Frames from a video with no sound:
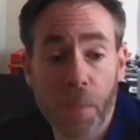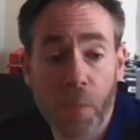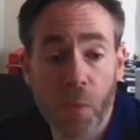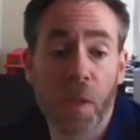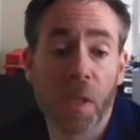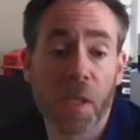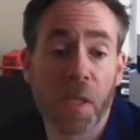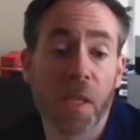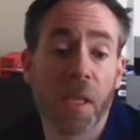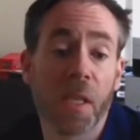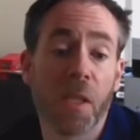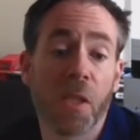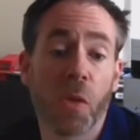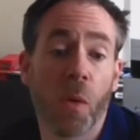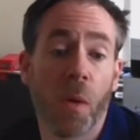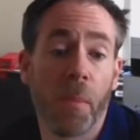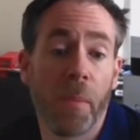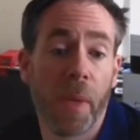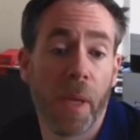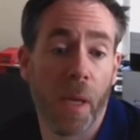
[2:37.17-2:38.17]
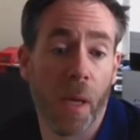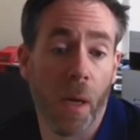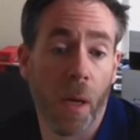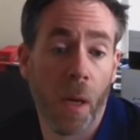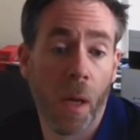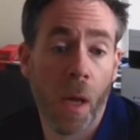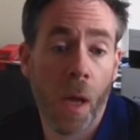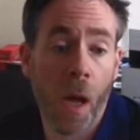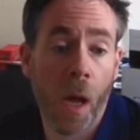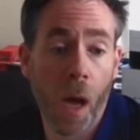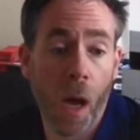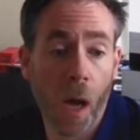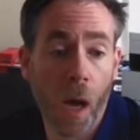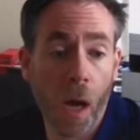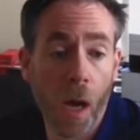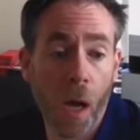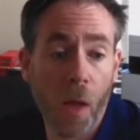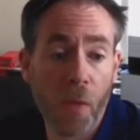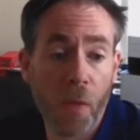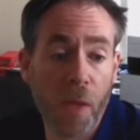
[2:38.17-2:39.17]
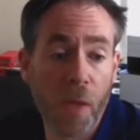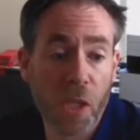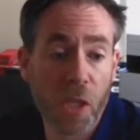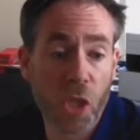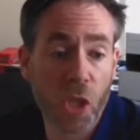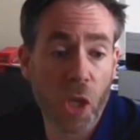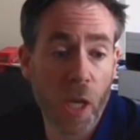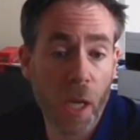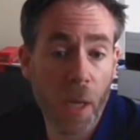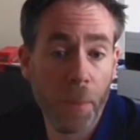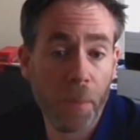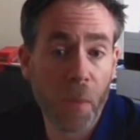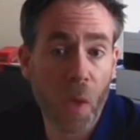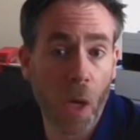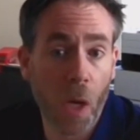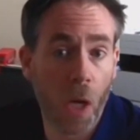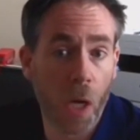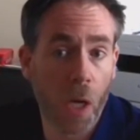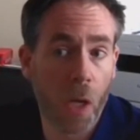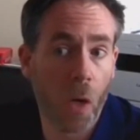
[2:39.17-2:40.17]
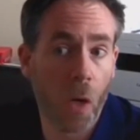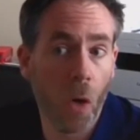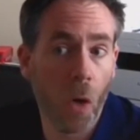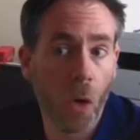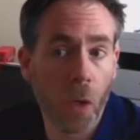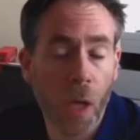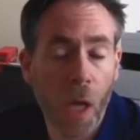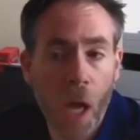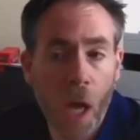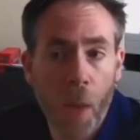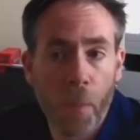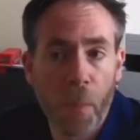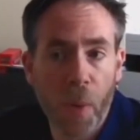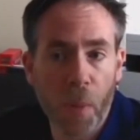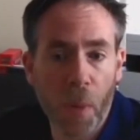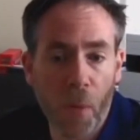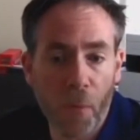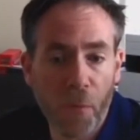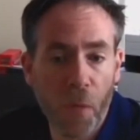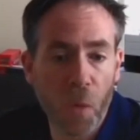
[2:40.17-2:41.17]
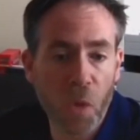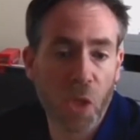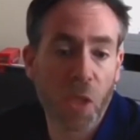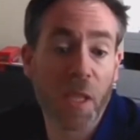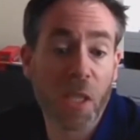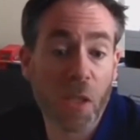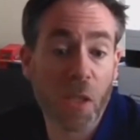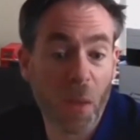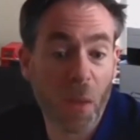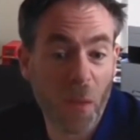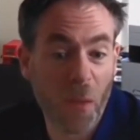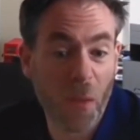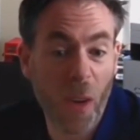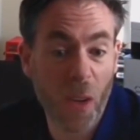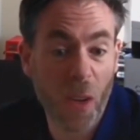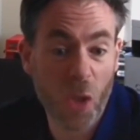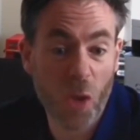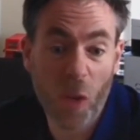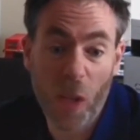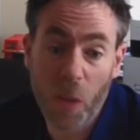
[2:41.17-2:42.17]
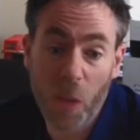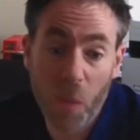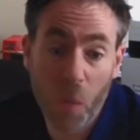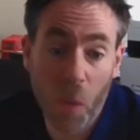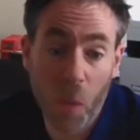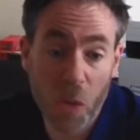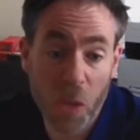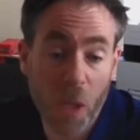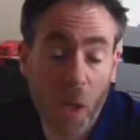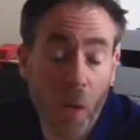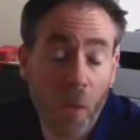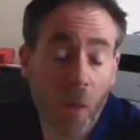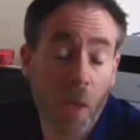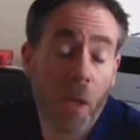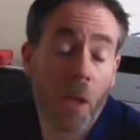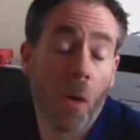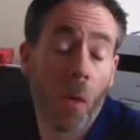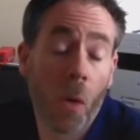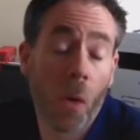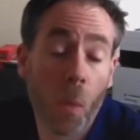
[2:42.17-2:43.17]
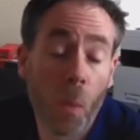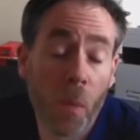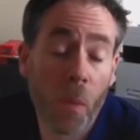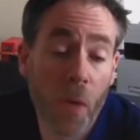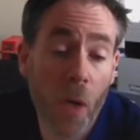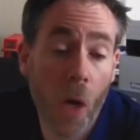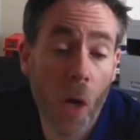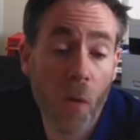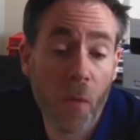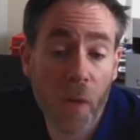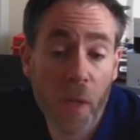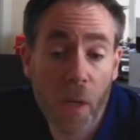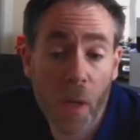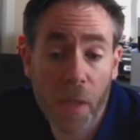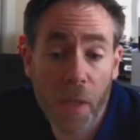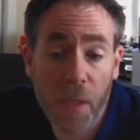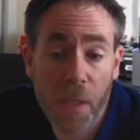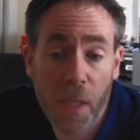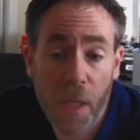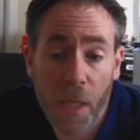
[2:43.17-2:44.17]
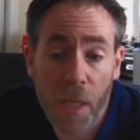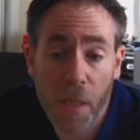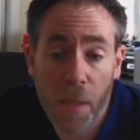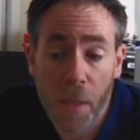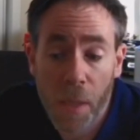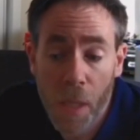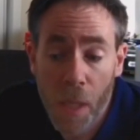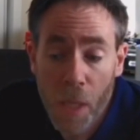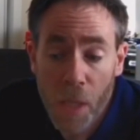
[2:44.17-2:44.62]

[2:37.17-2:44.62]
bring this into EMEA this year, early on, but unfortunately this got fast-tracked with what's currently going on with COVID-19.